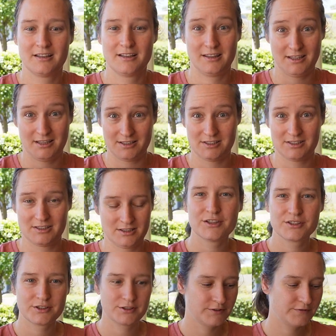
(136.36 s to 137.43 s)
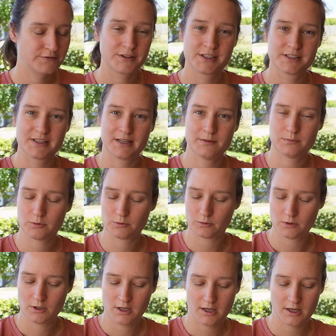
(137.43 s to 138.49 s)
things. So for example,
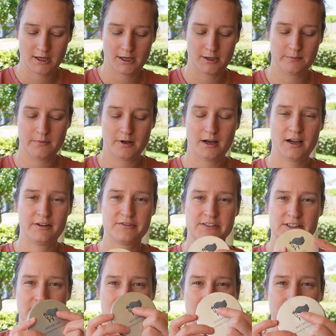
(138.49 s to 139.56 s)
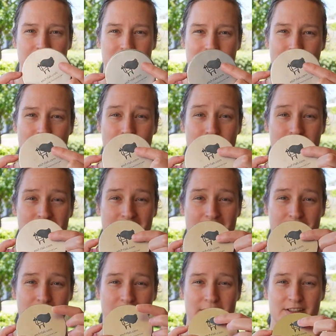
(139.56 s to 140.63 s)
I've stuck a bit of the
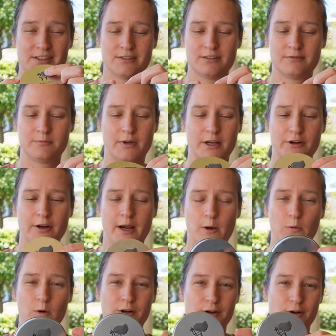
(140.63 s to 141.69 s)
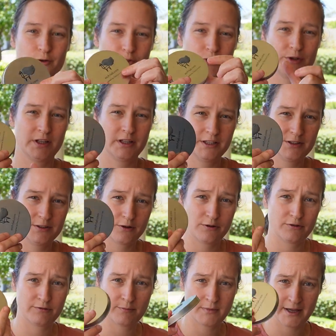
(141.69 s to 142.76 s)
eraser, my grey one, onto the lid
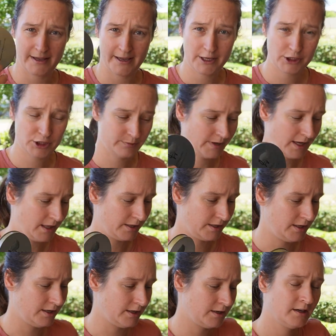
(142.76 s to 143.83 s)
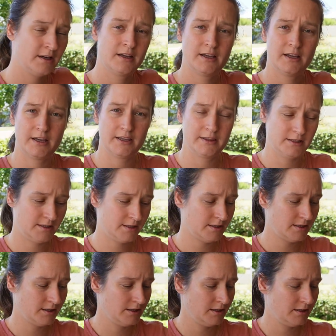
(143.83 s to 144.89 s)
of my etcher palette here, and then
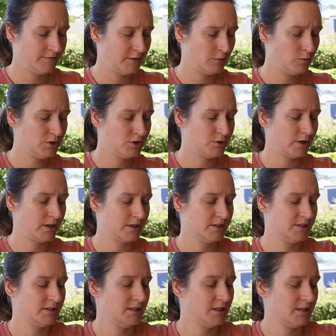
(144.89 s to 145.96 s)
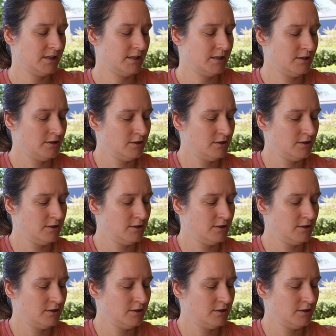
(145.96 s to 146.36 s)
if I want to I can stick that